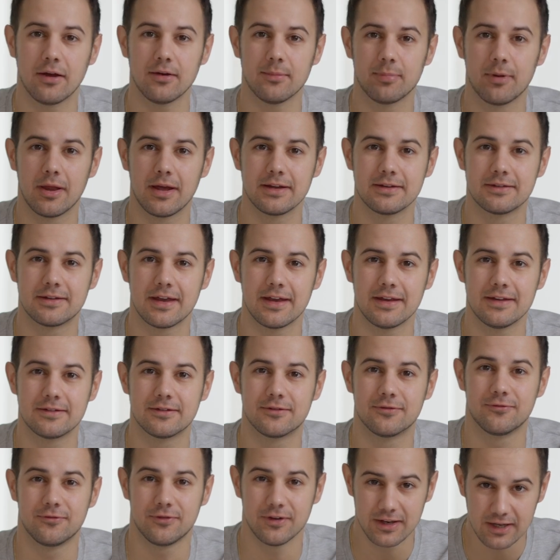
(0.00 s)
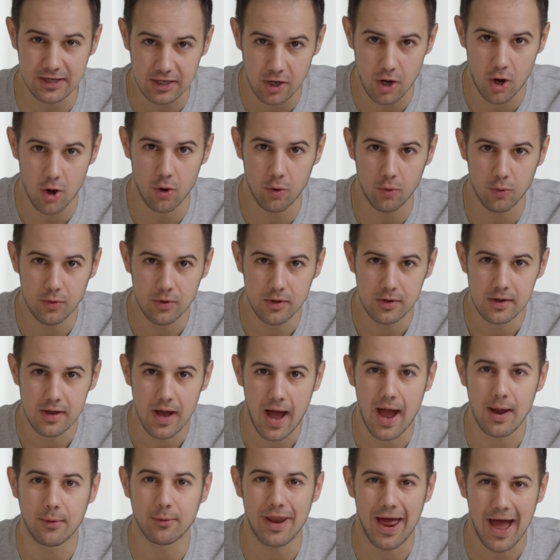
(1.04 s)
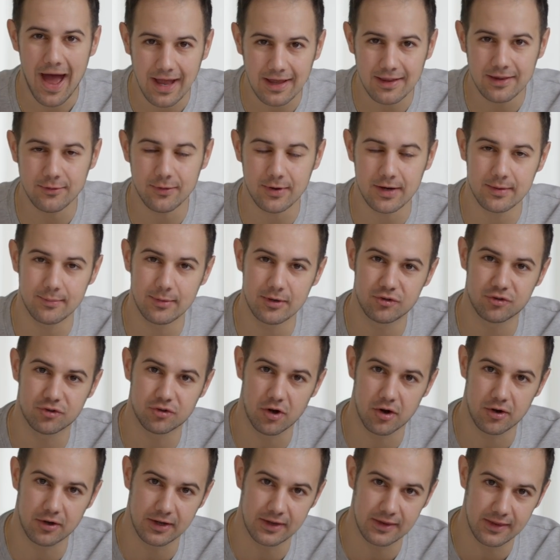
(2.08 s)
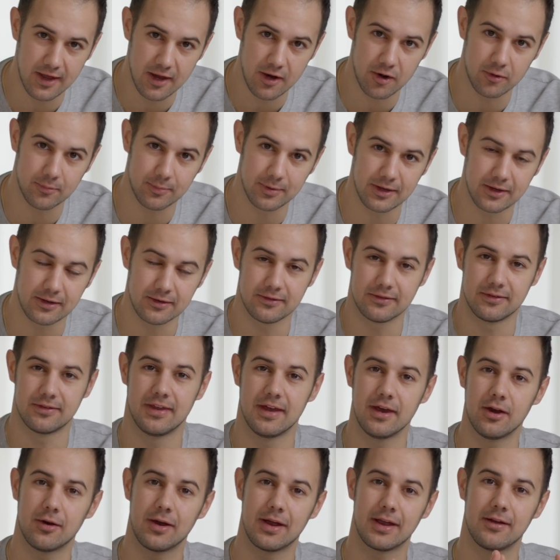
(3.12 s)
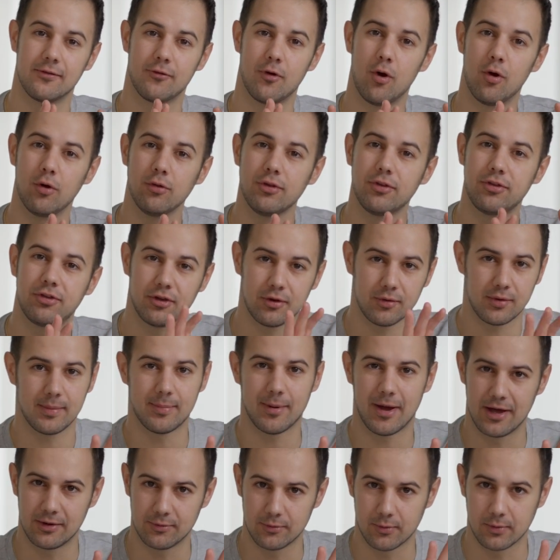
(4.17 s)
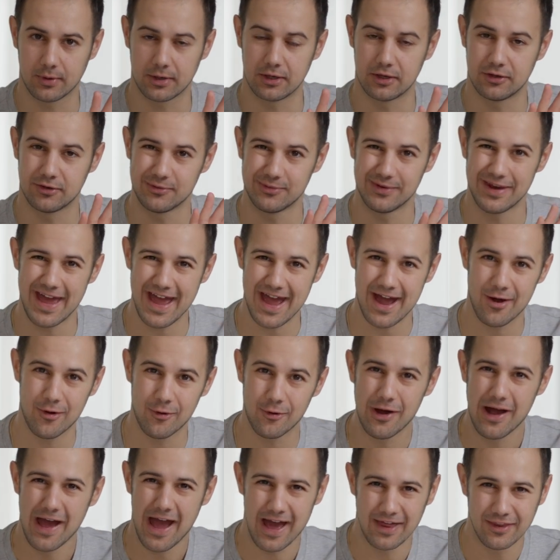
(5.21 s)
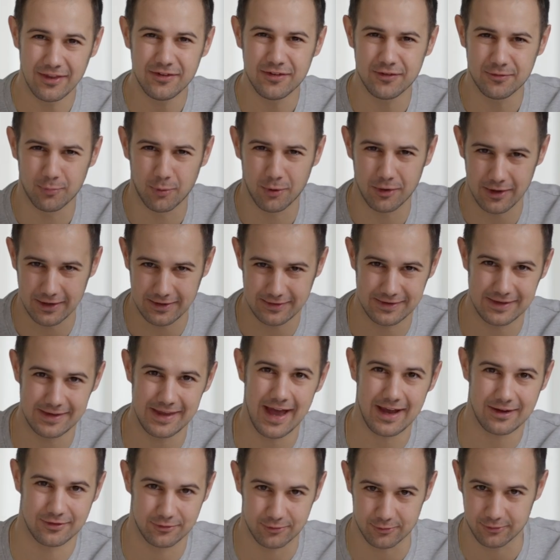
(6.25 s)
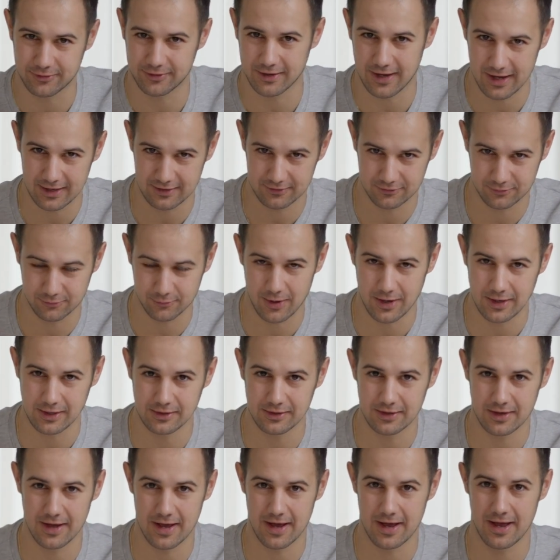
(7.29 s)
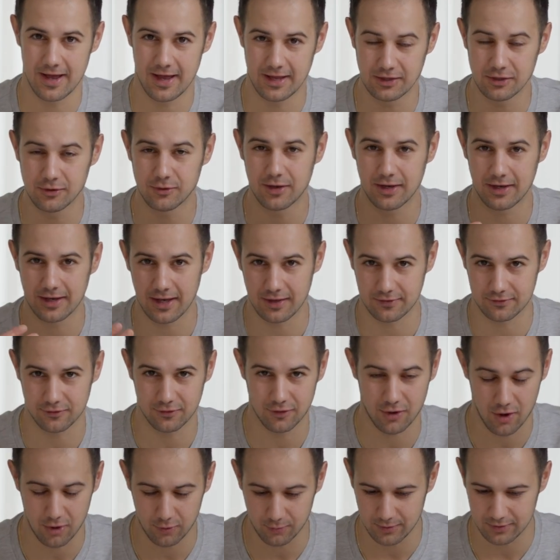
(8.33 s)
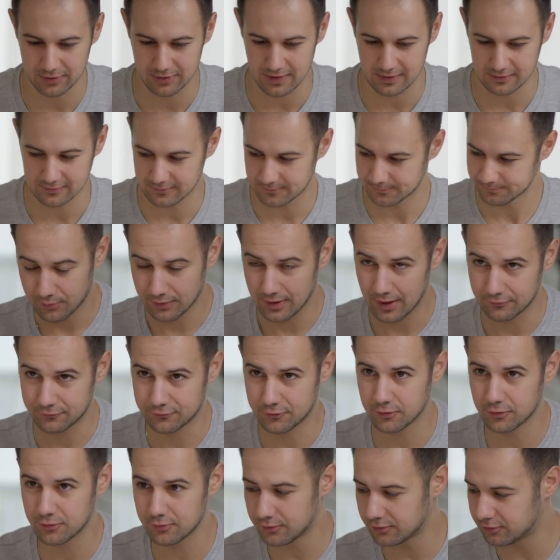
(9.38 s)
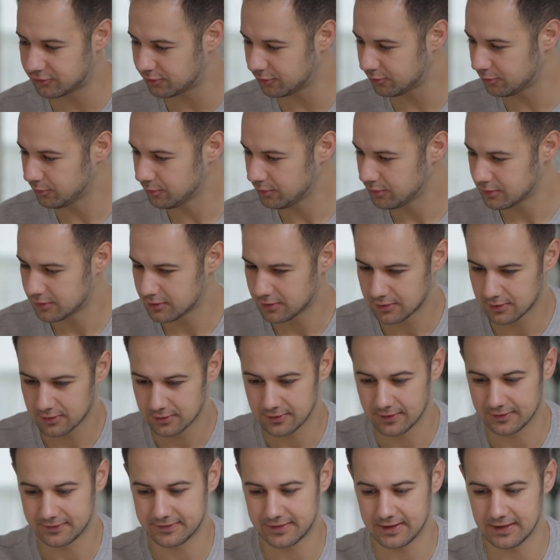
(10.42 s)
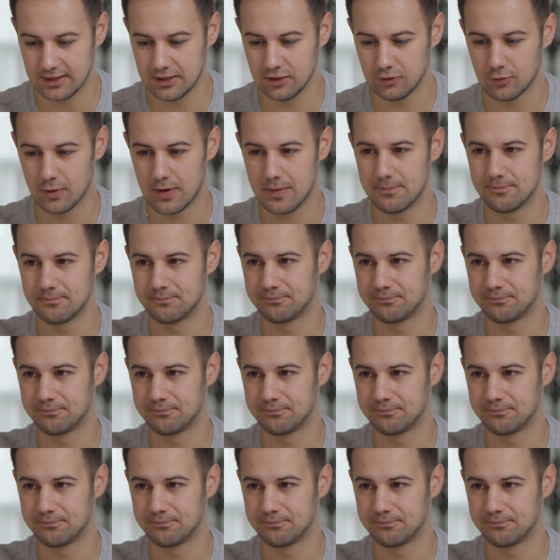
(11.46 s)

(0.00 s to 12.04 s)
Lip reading: to Blind Taste video, I would highly recommend starting there, because there I give all the theory behind what we're gonna do now, and this is more like the exercise, right? And you can guess along with us. Without further ado, let's get into it.